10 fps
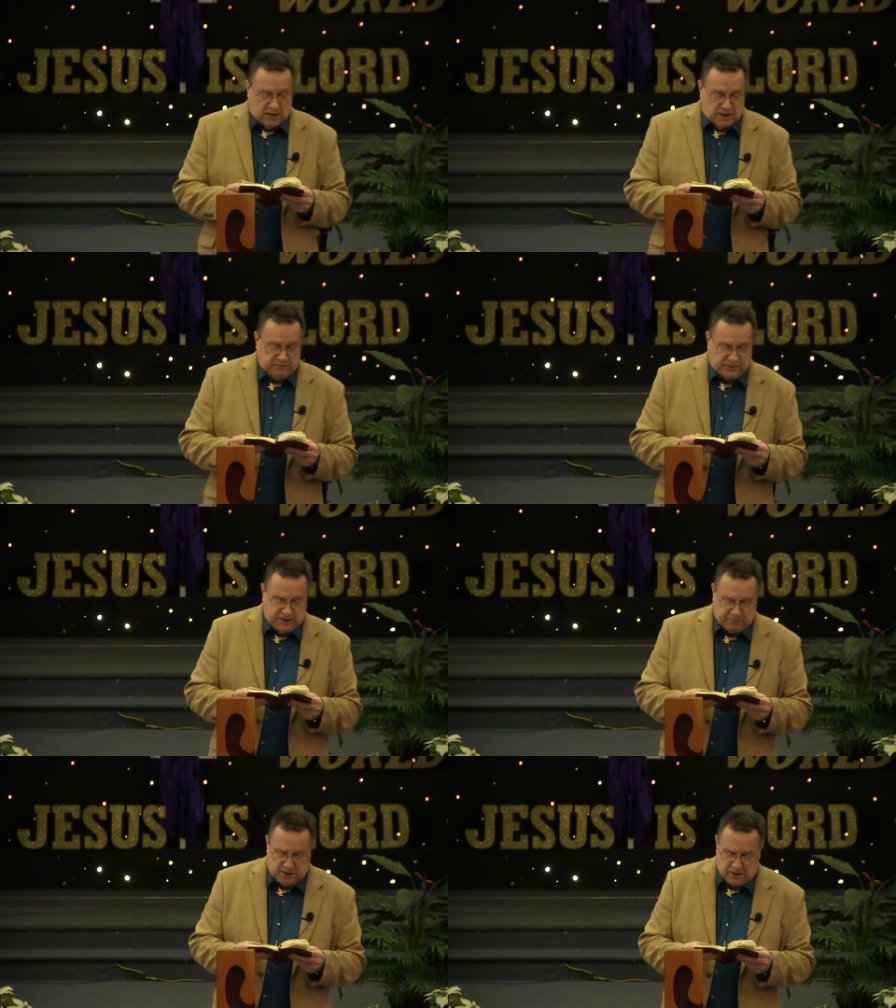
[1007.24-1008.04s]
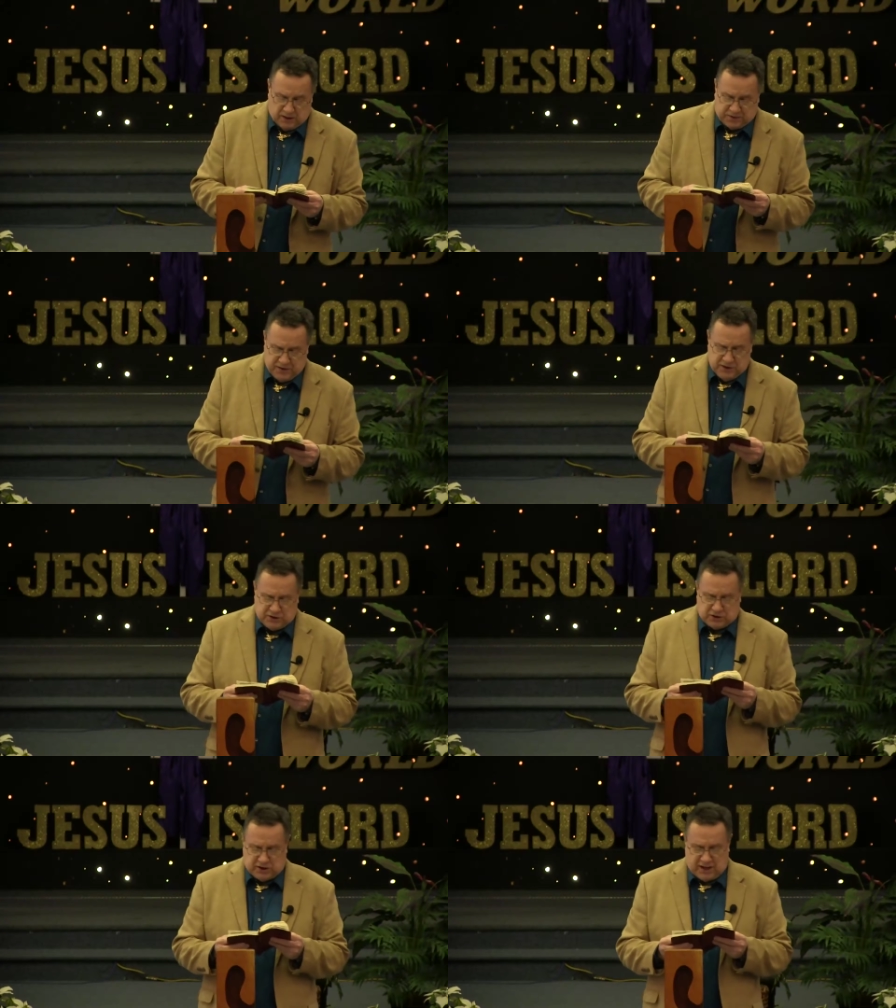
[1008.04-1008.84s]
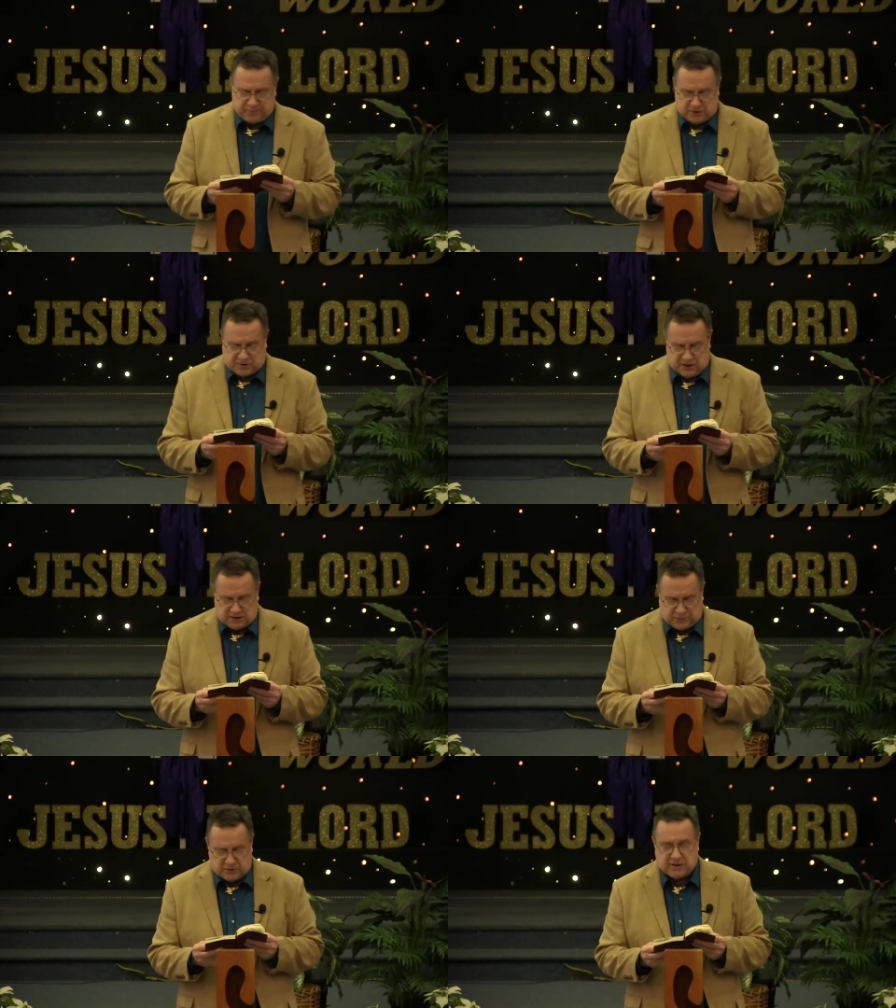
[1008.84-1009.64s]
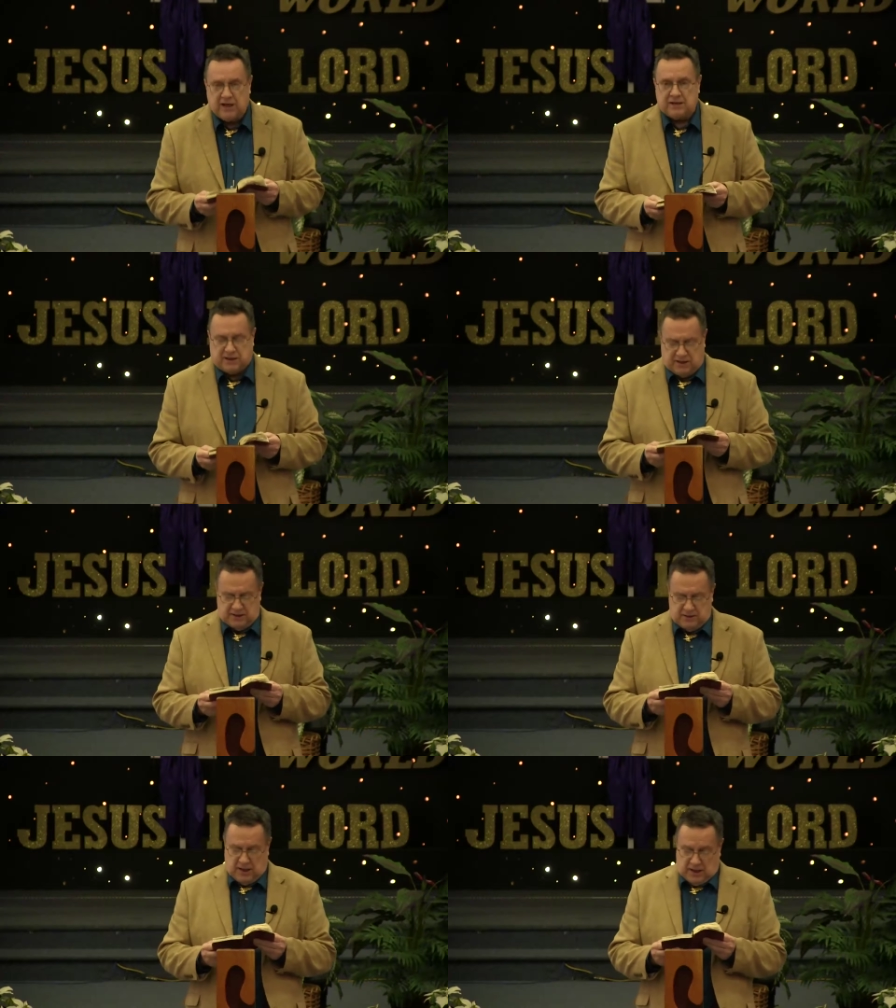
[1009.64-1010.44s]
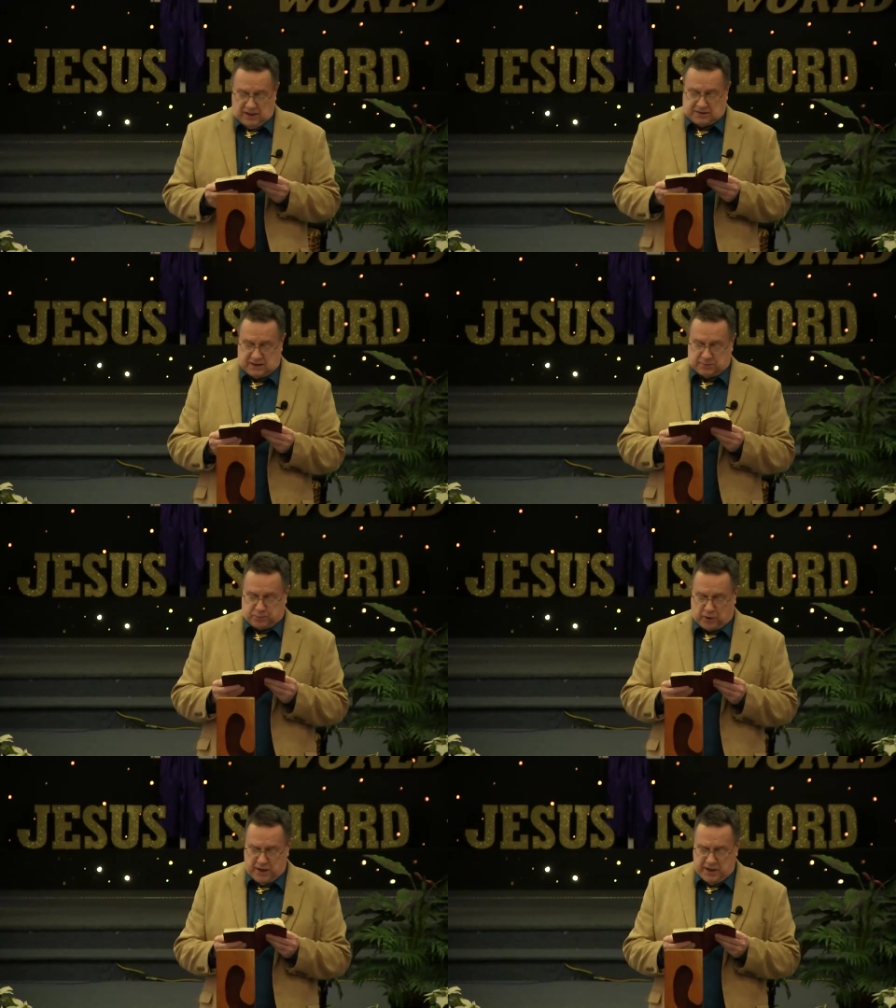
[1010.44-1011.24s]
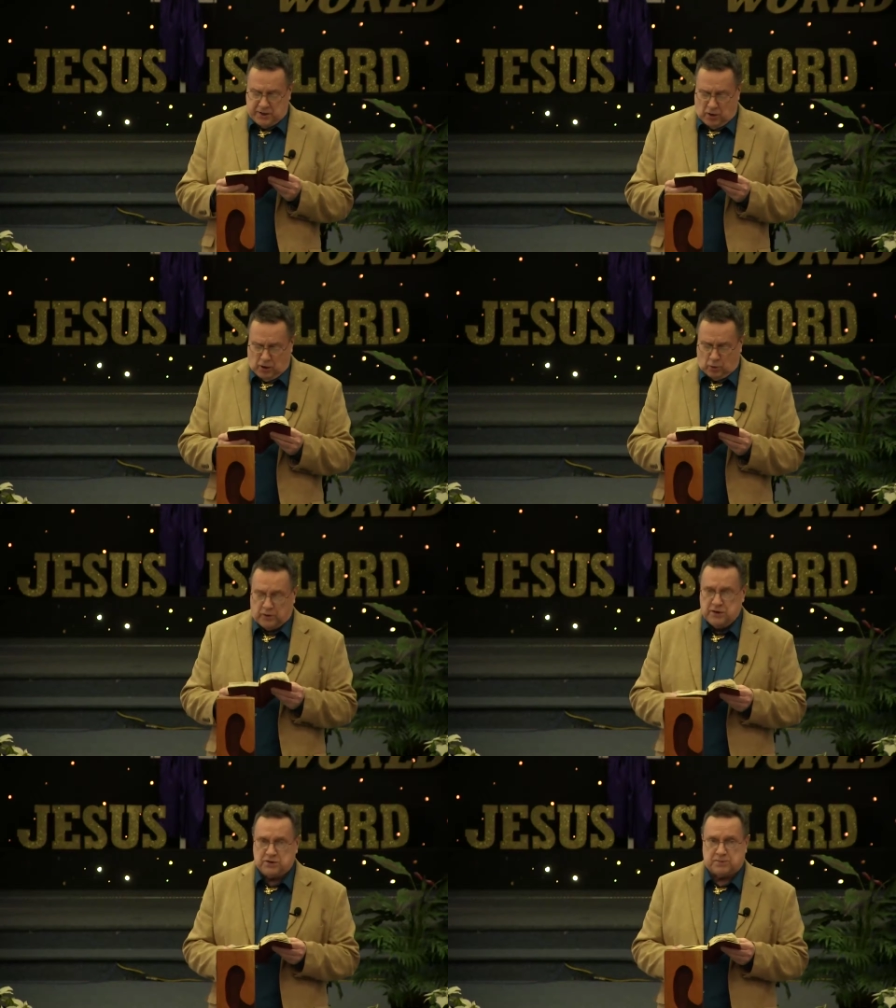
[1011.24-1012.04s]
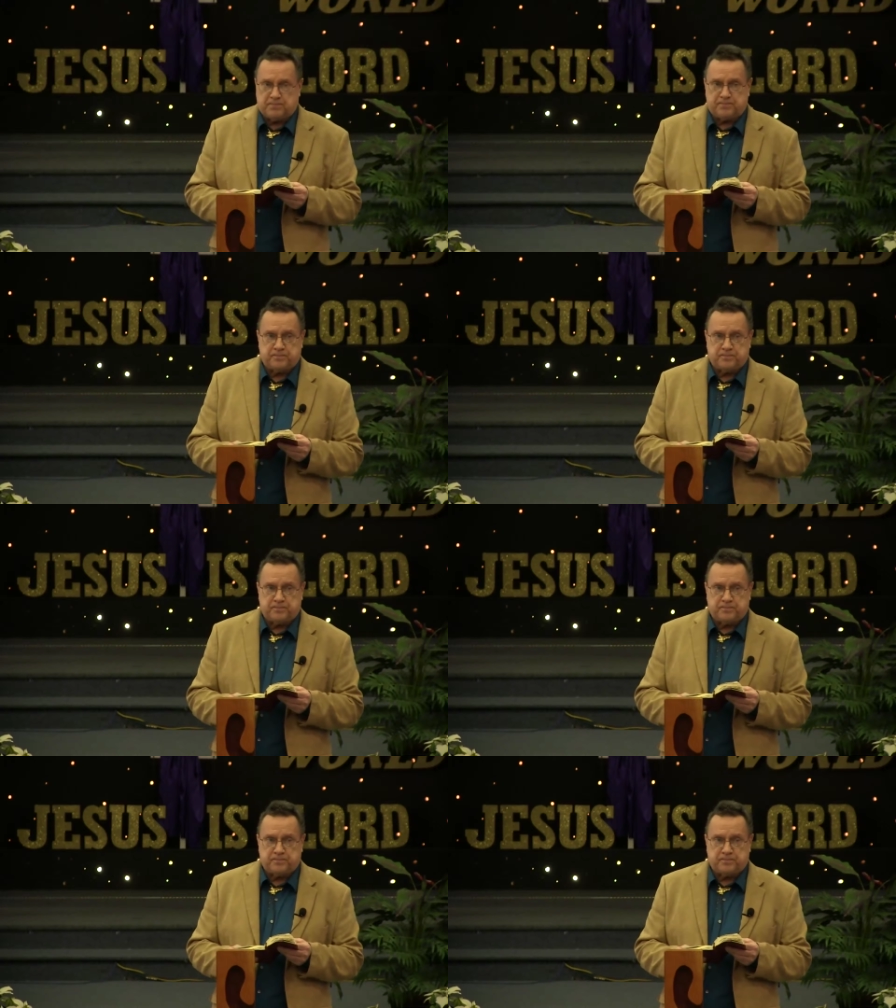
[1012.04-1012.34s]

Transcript: In Philipp, Ephesians chapter 6, verse 18, it says, praying always,